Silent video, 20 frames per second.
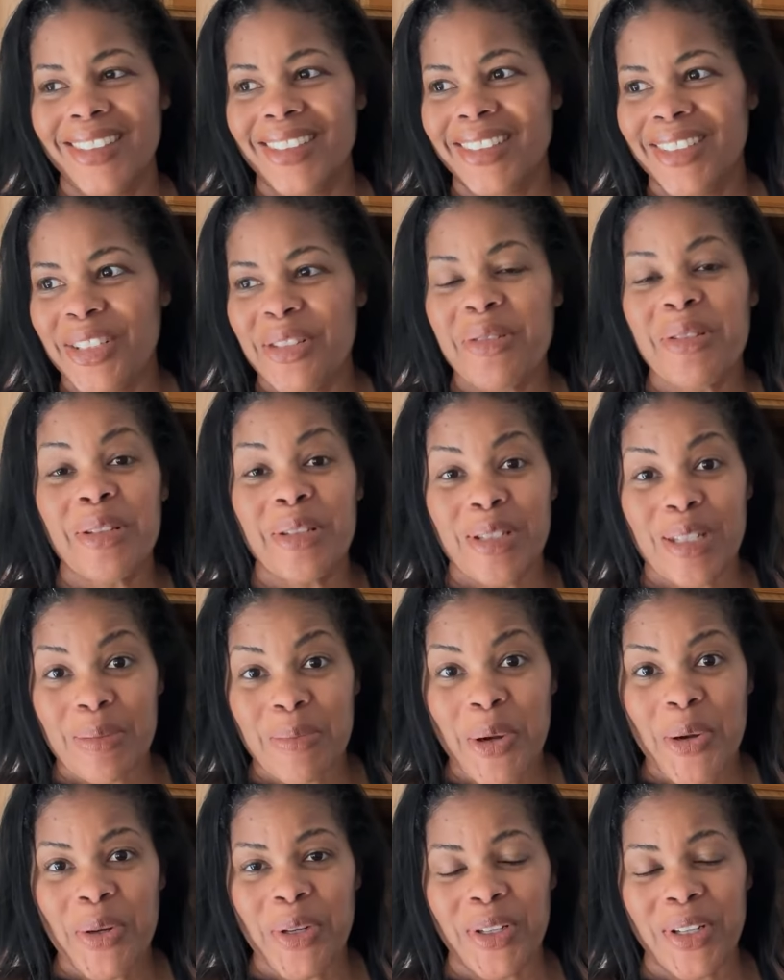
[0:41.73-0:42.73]
using a
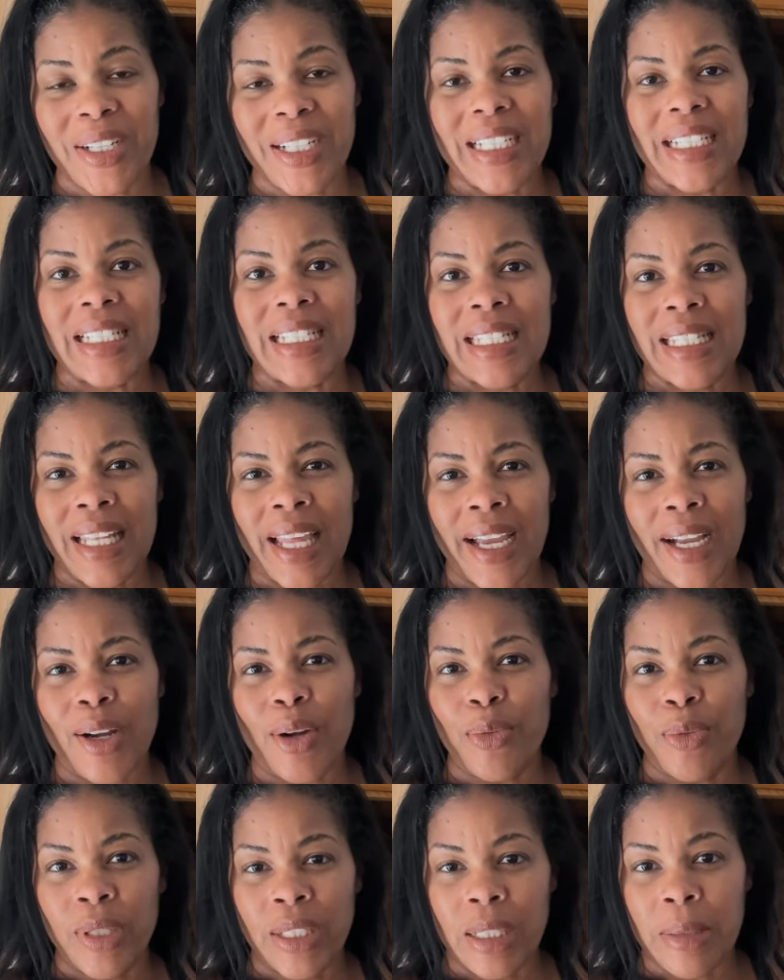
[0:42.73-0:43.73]
smoker is like a
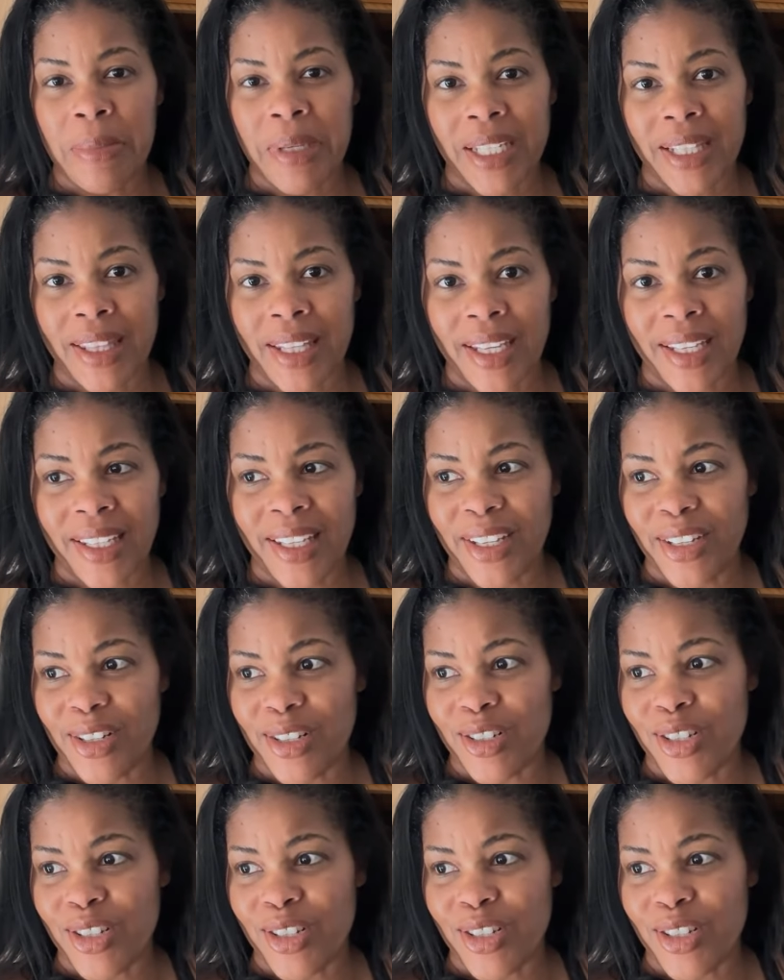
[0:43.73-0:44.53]
really big thing here.